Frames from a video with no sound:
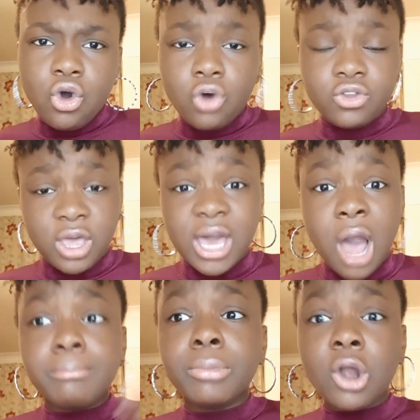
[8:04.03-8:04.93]
or the
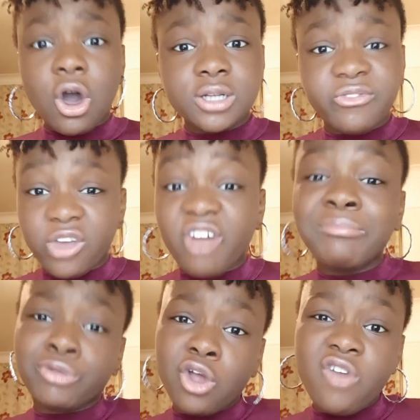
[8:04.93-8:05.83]
account blocked if you
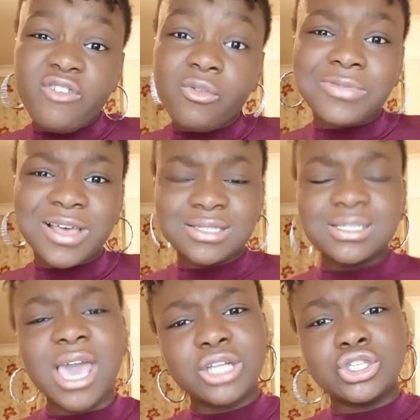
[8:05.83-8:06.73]
have proof of what they're
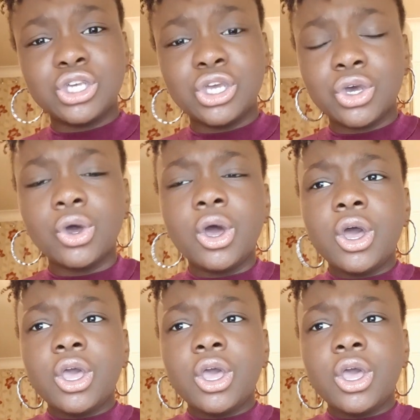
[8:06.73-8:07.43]
saying to you,